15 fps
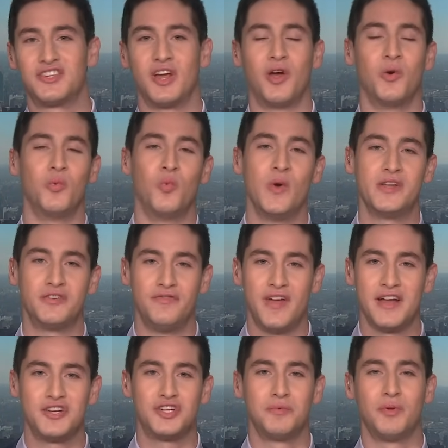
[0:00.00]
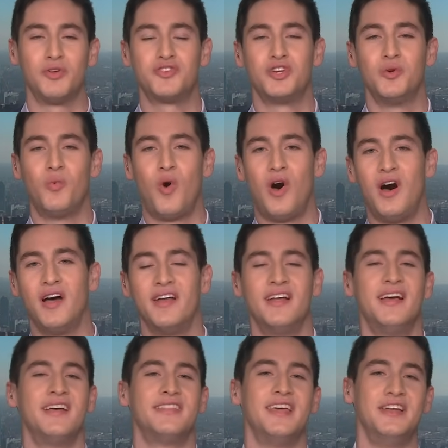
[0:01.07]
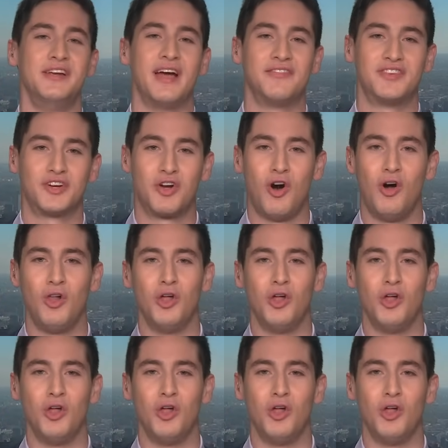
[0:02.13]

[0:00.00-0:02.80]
oh, which vegetable do you want? Then you have to call